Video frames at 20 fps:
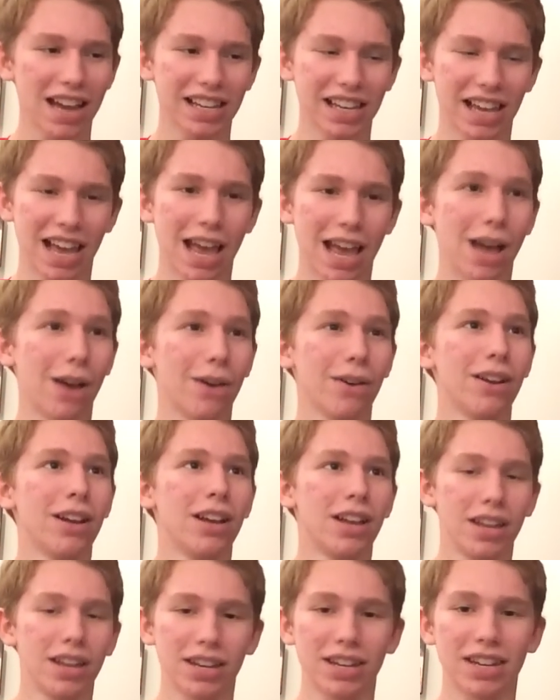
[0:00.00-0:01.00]
Anyhow,
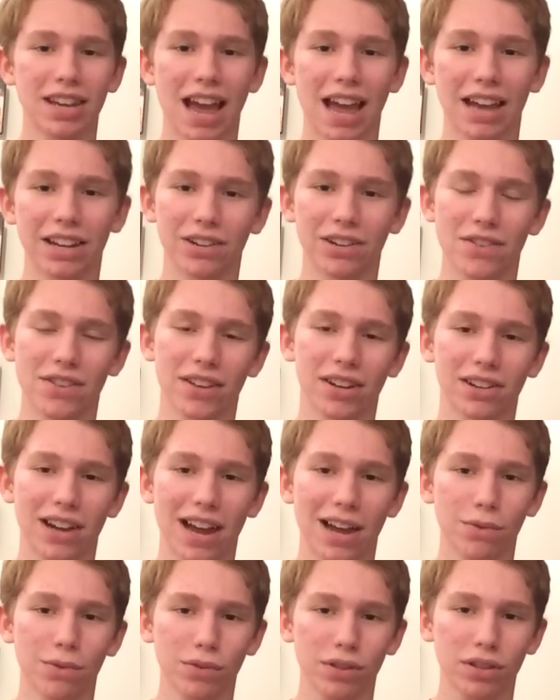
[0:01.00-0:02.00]
Niners are
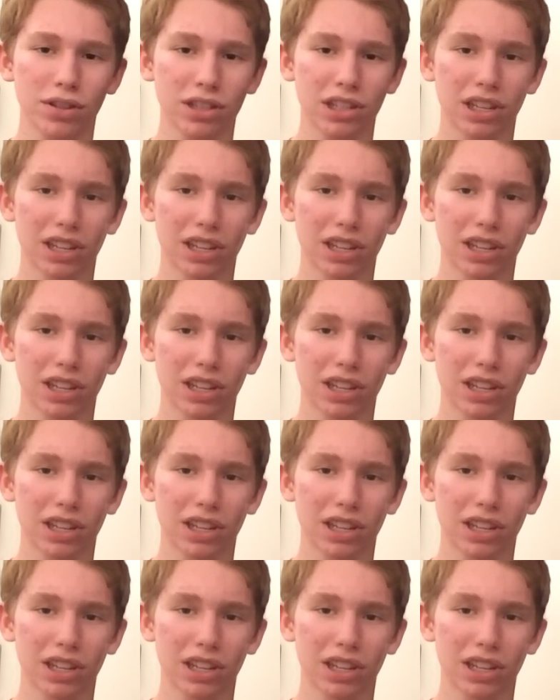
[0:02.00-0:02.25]
out.